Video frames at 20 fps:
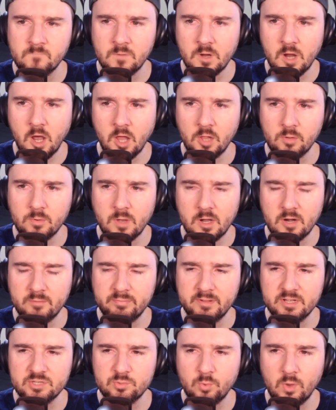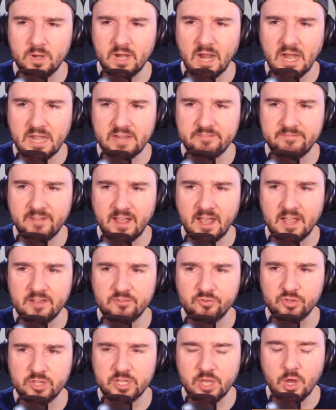Colorado plus 195
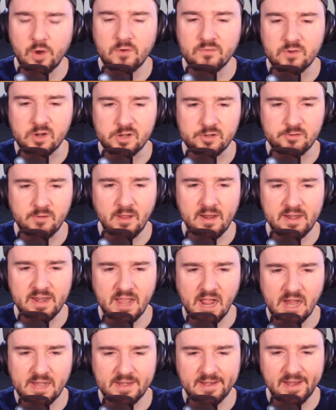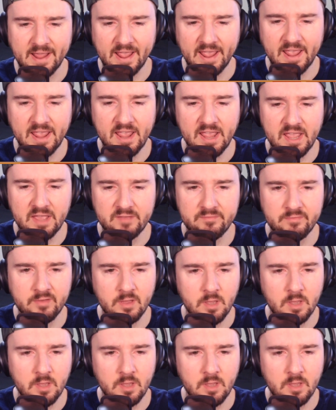with the over under at 9.5.